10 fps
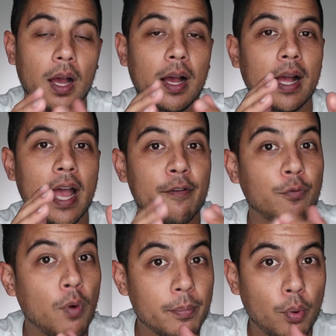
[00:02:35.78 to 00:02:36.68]

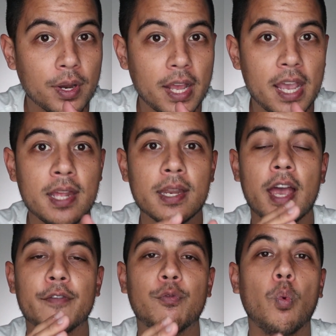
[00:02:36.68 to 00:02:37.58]
f1.8,
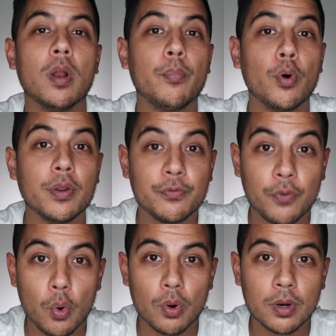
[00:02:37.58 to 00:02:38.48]

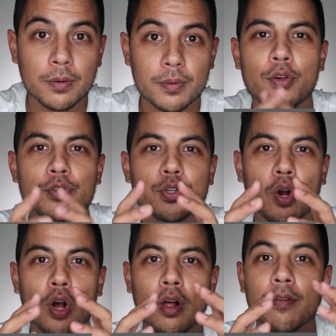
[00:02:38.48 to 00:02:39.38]
f1.4, those are
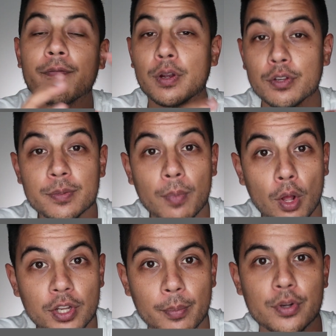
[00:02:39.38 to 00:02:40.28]
all very
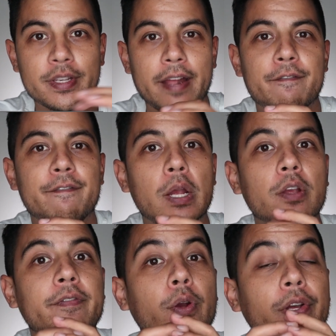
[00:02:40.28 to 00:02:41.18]
small numbers and
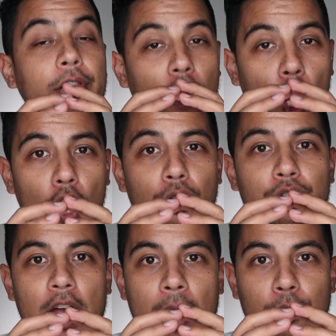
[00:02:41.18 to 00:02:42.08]
very
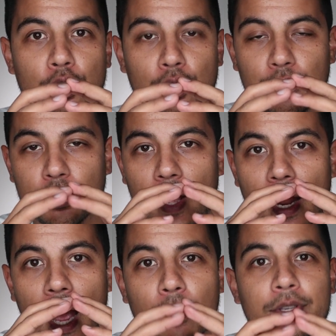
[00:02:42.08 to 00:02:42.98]
large apertures. So that
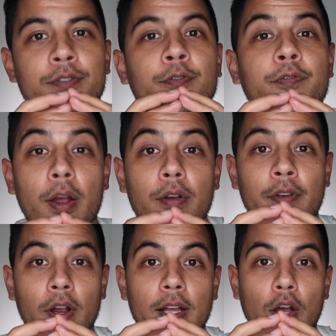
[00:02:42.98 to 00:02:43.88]
iris is
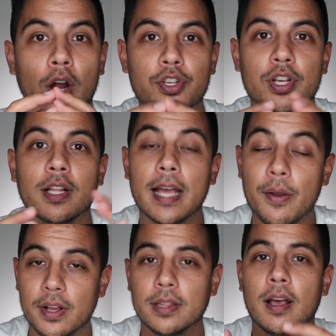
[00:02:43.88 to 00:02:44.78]
very large,
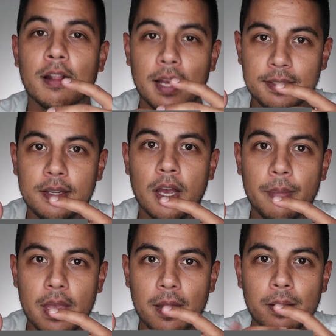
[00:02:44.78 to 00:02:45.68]
allowing a lot of light to
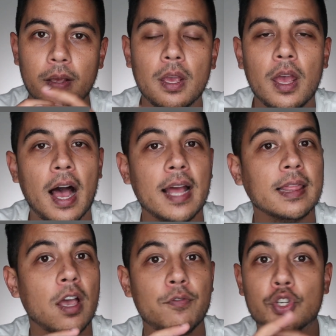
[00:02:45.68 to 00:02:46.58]
come in. I
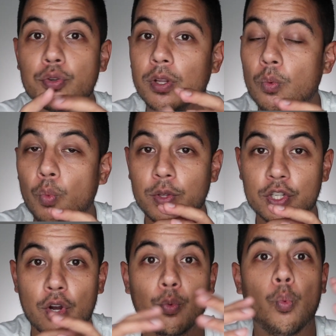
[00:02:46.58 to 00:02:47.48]
love shooting what's
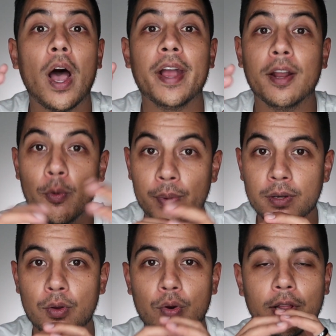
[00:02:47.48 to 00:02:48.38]
called wide
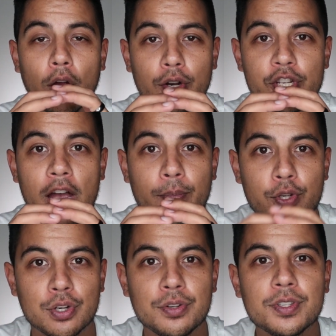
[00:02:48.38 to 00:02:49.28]
open or large
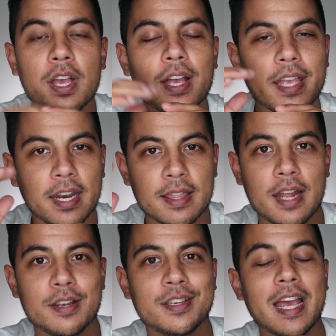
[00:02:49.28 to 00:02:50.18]
apertures, getting
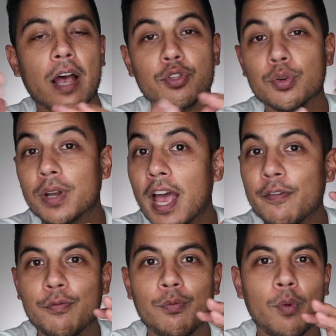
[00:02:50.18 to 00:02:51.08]
that down to an
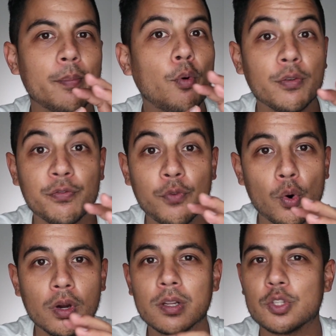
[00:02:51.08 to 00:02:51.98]

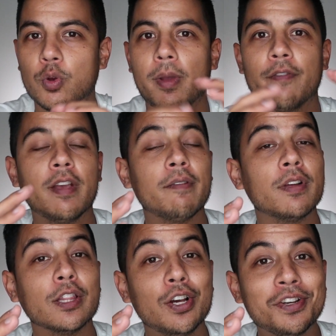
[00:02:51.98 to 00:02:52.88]
f1.4. It's one of my
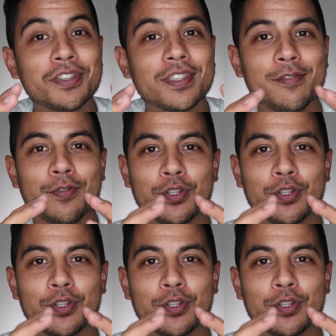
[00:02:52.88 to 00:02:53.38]
favorite looks in